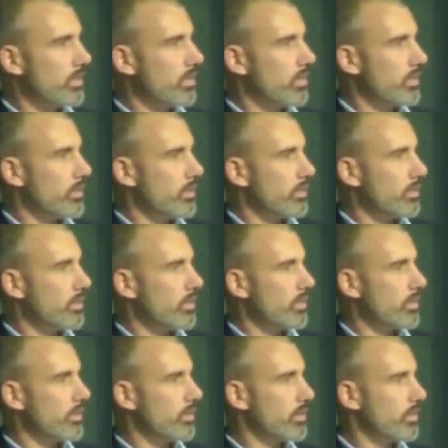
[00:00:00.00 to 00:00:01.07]

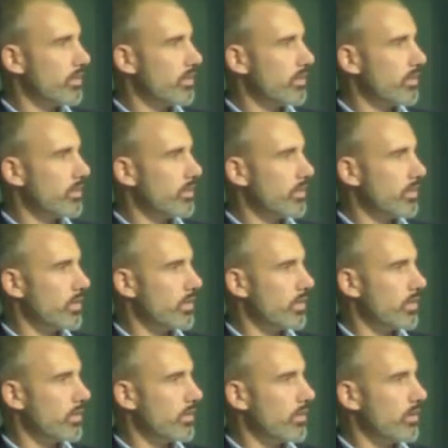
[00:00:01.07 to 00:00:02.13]

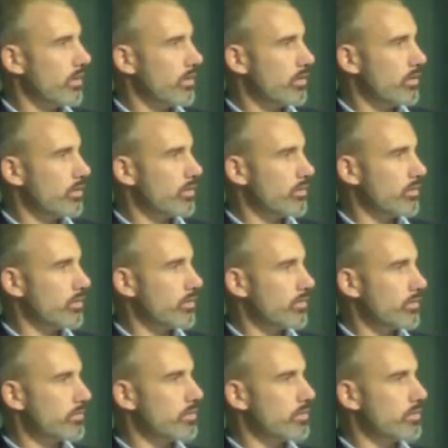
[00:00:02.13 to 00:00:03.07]
Nobody speaks.